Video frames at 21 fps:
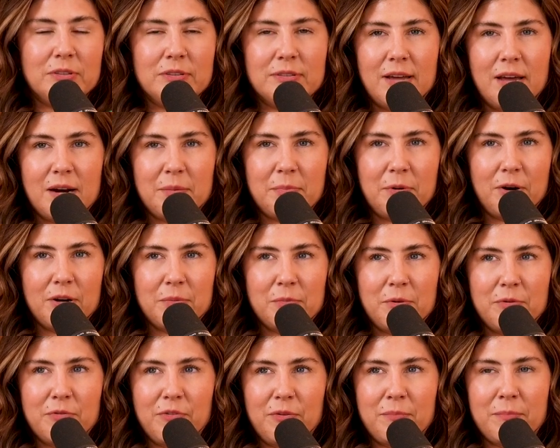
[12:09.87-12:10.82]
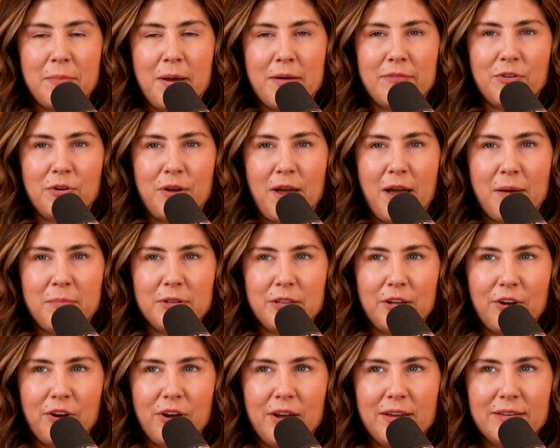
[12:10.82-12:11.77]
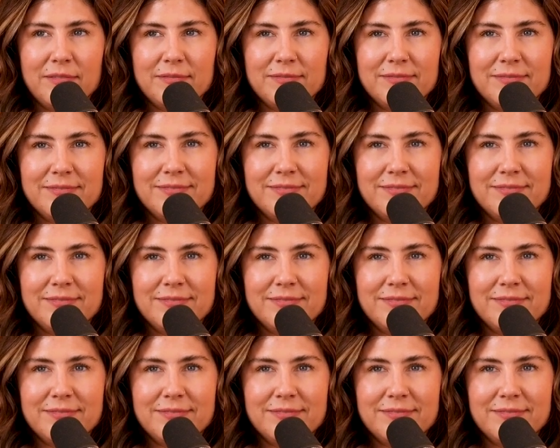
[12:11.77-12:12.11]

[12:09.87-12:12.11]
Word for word: not a part of my vocabulary.